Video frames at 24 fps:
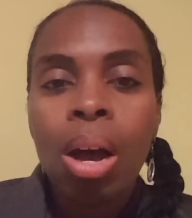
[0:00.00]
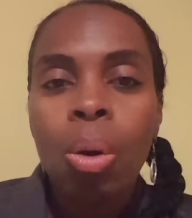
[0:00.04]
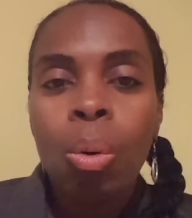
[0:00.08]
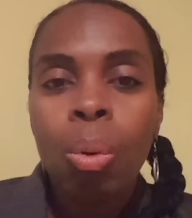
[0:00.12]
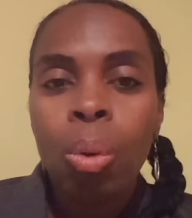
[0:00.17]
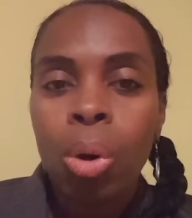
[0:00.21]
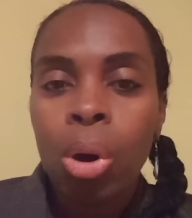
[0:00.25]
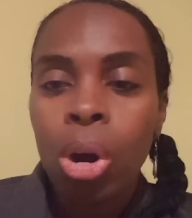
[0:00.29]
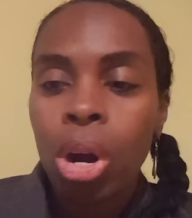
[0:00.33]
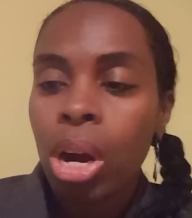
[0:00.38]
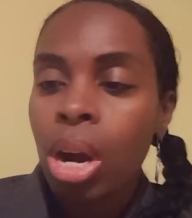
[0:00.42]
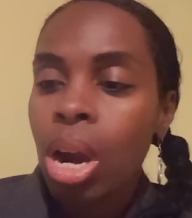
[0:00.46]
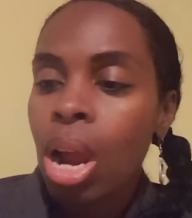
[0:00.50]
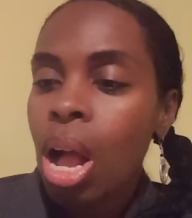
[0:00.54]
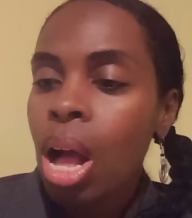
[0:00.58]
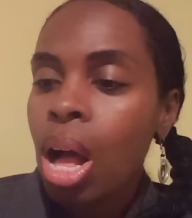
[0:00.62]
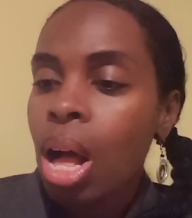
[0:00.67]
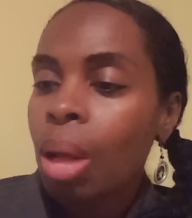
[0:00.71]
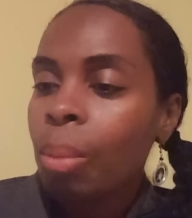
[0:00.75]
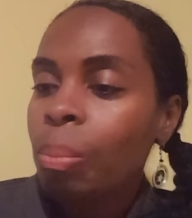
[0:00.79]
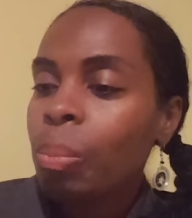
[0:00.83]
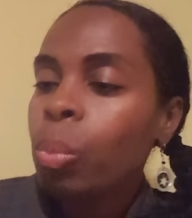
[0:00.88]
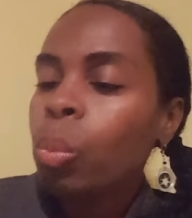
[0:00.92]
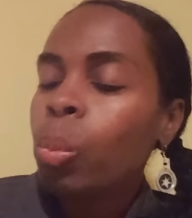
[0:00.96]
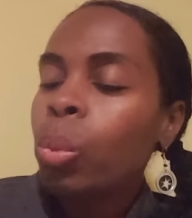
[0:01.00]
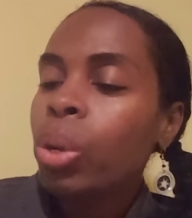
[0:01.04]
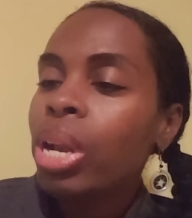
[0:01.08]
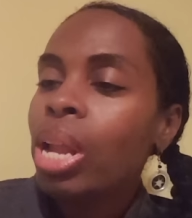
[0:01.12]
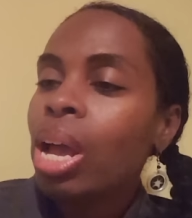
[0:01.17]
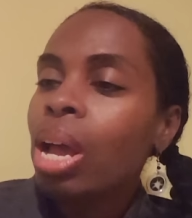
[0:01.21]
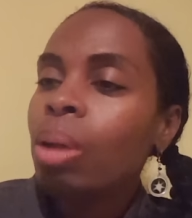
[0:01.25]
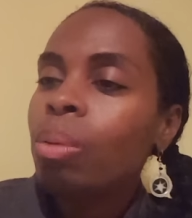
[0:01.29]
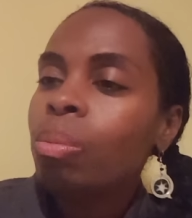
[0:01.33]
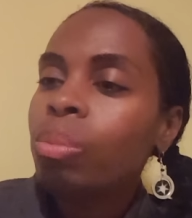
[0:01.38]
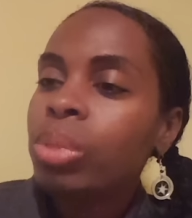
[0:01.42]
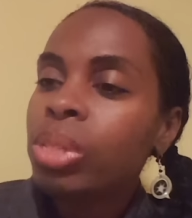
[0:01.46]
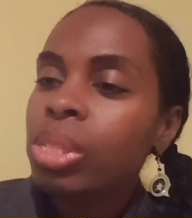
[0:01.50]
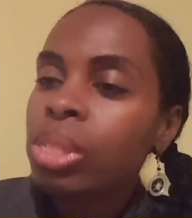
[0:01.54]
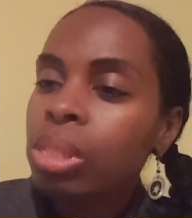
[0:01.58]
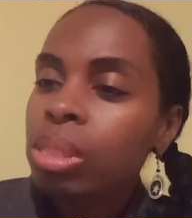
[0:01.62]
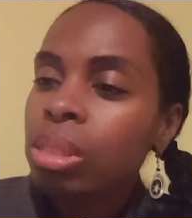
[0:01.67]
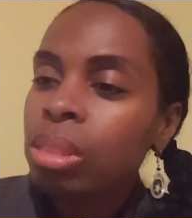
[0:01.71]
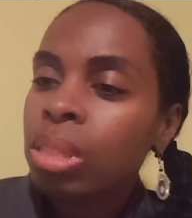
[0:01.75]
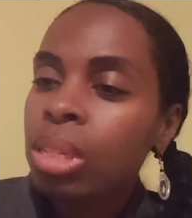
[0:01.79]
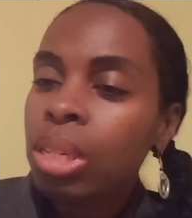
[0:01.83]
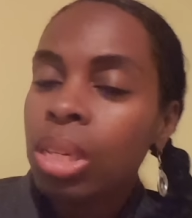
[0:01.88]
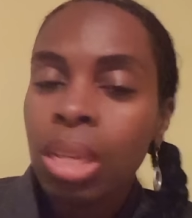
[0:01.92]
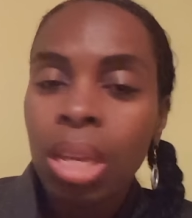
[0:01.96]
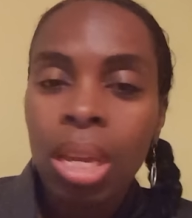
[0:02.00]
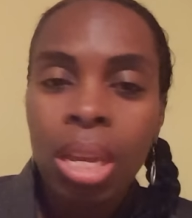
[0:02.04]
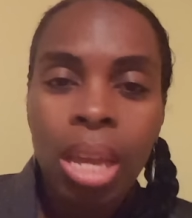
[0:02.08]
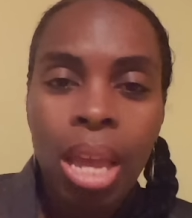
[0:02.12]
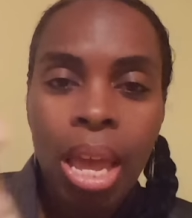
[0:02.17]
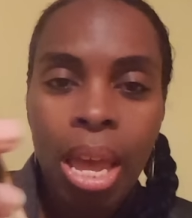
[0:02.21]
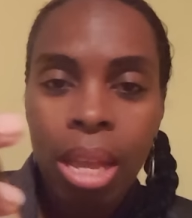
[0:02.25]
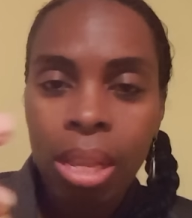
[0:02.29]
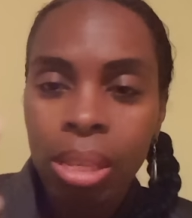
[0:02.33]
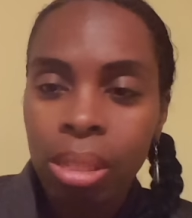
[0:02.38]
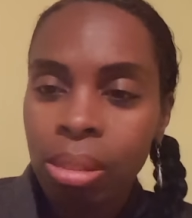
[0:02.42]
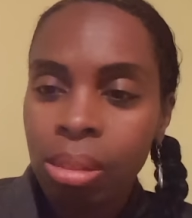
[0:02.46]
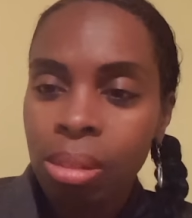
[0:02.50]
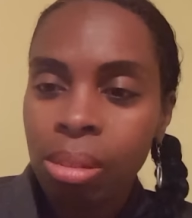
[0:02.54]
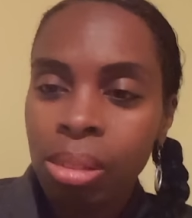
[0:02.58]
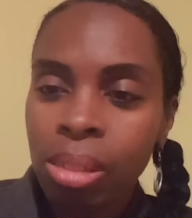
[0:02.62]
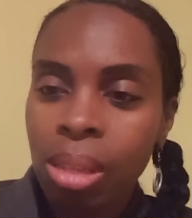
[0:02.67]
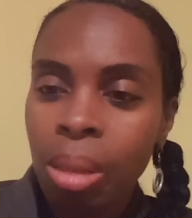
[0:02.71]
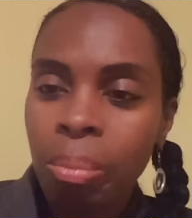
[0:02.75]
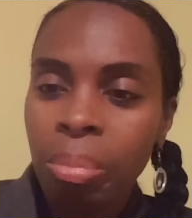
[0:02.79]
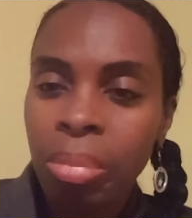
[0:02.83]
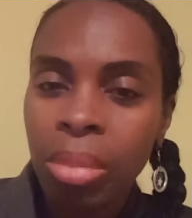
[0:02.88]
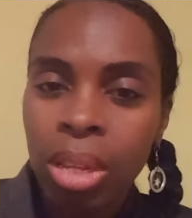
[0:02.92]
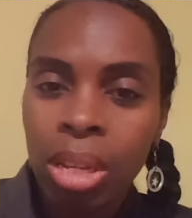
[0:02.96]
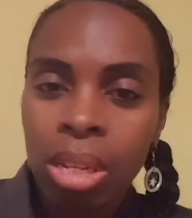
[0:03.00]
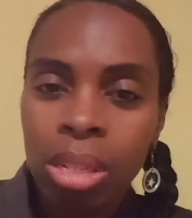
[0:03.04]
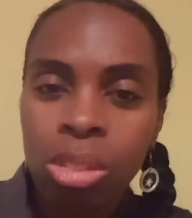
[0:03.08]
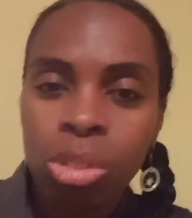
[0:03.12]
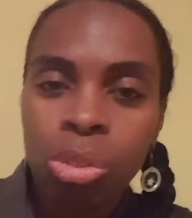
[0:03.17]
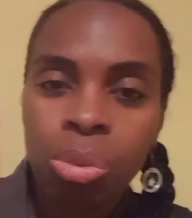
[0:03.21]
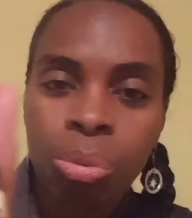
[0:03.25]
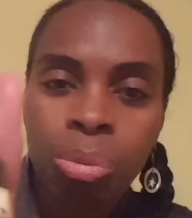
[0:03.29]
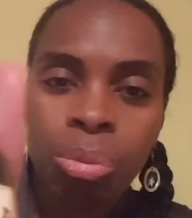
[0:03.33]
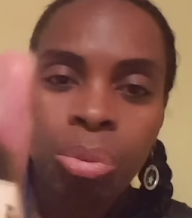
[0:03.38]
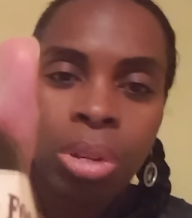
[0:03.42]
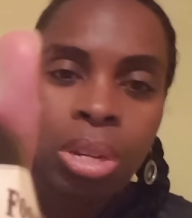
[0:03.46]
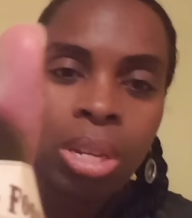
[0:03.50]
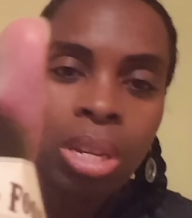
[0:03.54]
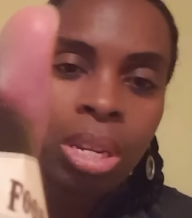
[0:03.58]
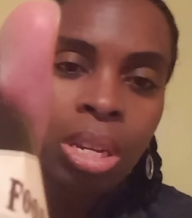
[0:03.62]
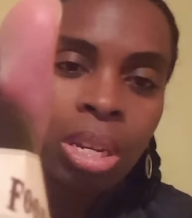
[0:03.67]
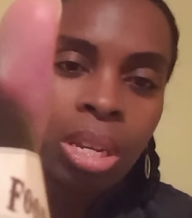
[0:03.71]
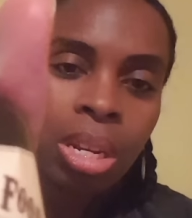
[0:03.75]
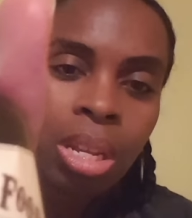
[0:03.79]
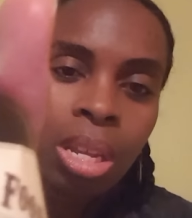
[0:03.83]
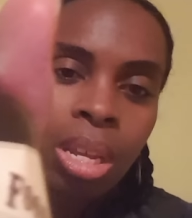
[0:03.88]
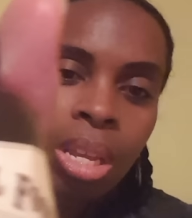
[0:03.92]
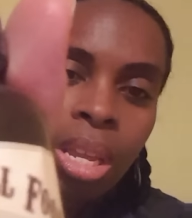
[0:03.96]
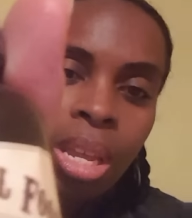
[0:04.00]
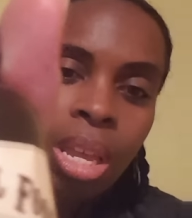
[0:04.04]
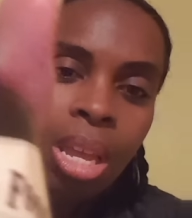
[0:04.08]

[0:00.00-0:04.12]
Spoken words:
or when I was looking at something to read,